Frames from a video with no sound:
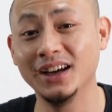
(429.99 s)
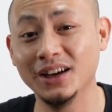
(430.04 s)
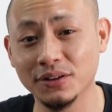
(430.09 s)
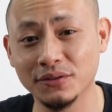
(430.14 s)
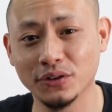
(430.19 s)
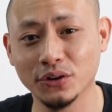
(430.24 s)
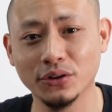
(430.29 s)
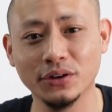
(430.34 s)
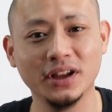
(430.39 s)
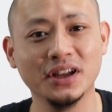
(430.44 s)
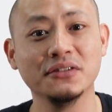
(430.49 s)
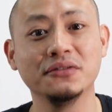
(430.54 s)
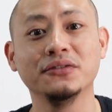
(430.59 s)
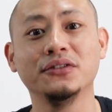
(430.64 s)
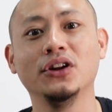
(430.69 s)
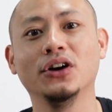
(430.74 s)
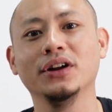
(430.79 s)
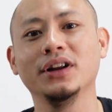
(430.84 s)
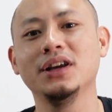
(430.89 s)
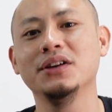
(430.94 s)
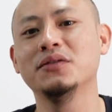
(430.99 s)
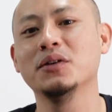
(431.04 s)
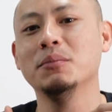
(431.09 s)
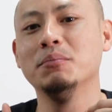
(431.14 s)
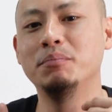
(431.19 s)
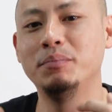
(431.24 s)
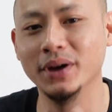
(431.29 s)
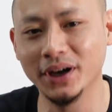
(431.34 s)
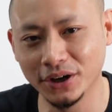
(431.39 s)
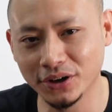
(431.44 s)
ever, if not even
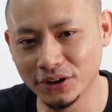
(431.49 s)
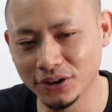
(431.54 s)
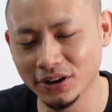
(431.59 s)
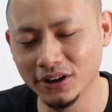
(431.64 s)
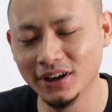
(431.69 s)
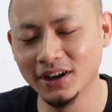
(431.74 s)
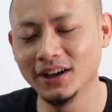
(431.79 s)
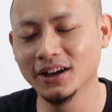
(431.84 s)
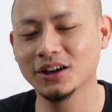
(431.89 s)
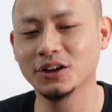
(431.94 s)
better,